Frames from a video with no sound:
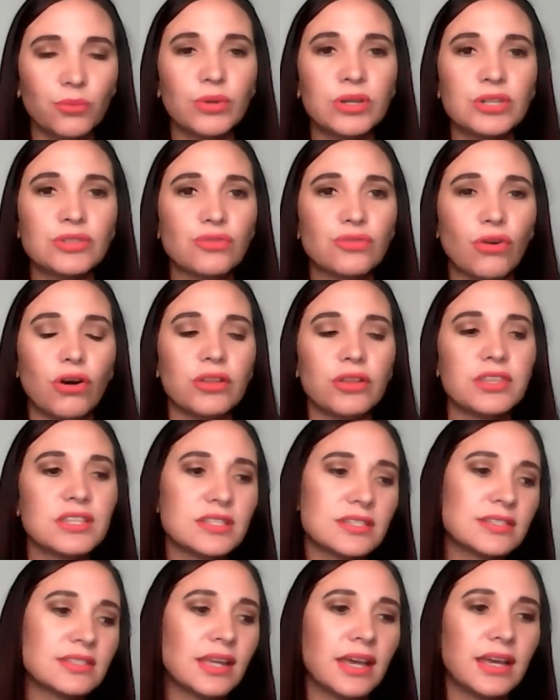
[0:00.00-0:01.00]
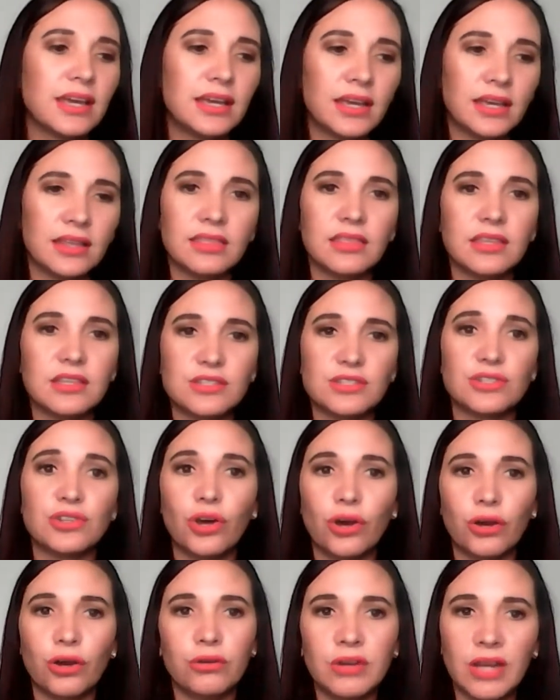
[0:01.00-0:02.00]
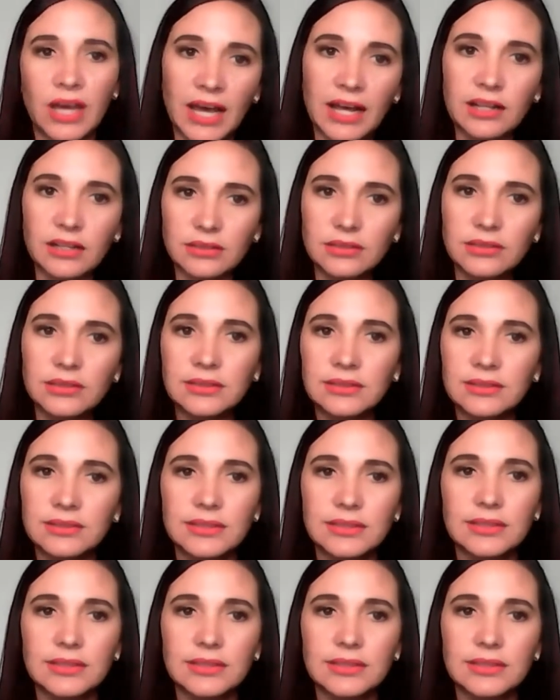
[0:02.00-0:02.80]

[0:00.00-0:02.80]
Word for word: We'd rather stay in this known hell